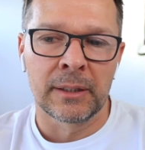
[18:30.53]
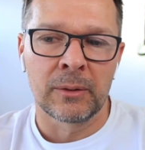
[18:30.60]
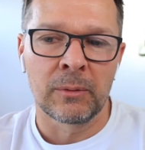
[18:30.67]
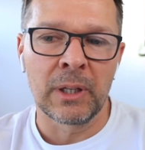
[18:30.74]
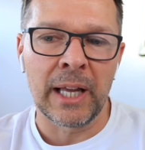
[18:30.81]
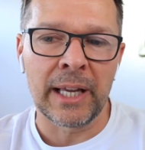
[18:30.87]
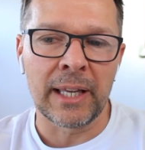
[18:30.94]

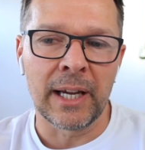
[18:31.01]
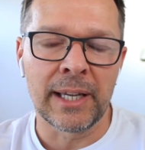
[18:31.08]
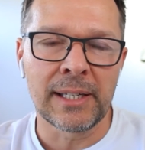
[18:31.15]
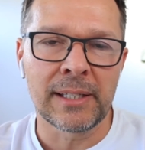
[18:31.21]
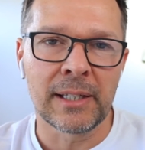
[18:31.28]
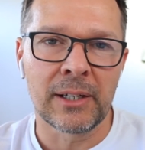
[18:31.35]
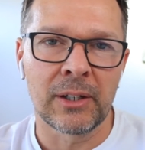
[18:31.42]
Well, I
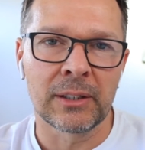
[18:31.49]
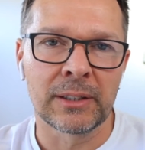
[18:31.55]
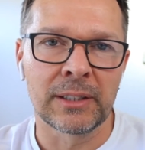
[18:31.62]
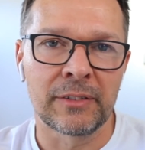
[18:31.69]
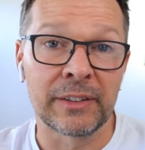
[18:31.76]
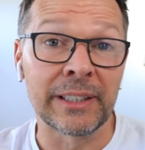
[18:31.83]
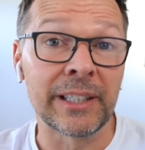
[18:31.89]
guess there are
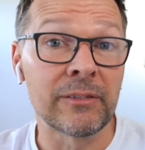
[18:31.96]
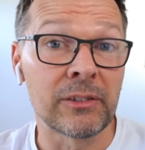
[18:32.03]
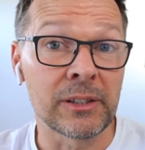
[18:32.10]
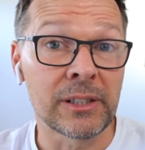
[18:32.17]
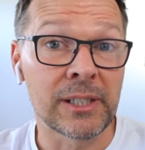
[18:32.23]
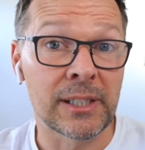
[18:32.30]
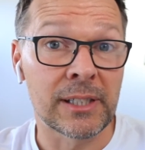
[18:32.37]
different
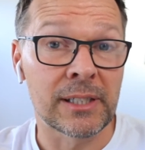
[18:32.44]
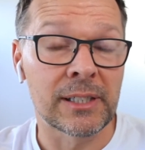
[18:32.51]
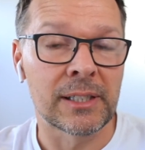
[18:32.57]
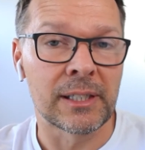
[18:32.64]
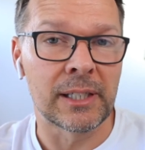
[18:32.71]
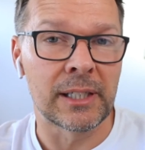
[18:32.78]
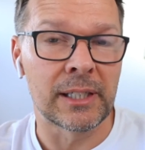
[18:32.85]
levels
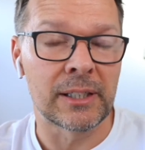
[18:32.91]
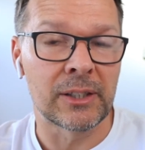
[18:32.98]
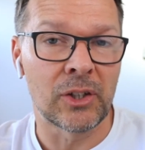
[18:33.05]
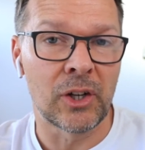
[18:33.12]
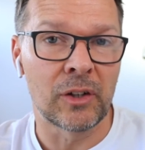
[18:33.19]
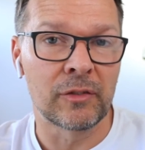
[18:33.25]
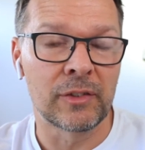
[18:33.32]

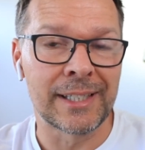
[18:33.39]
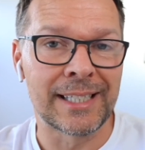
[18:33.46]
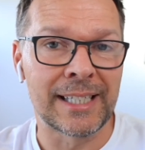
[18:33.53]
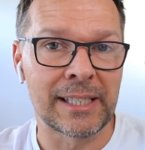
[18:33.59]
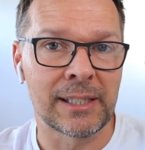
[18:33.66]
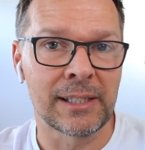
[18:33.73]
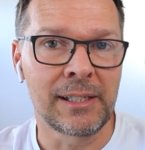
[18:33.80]
of
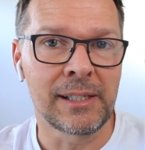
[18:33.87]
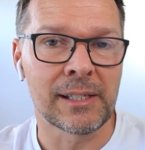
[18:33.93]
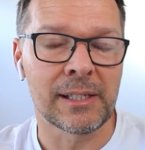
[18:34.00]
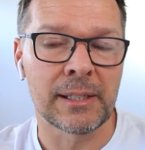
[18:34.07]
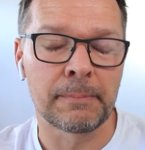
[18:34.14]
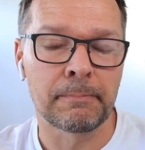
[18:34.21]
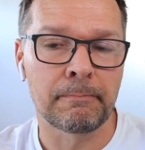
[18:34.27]

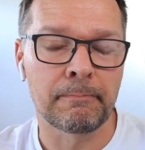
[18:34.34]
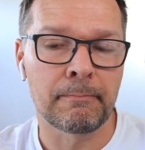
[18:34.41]
existence.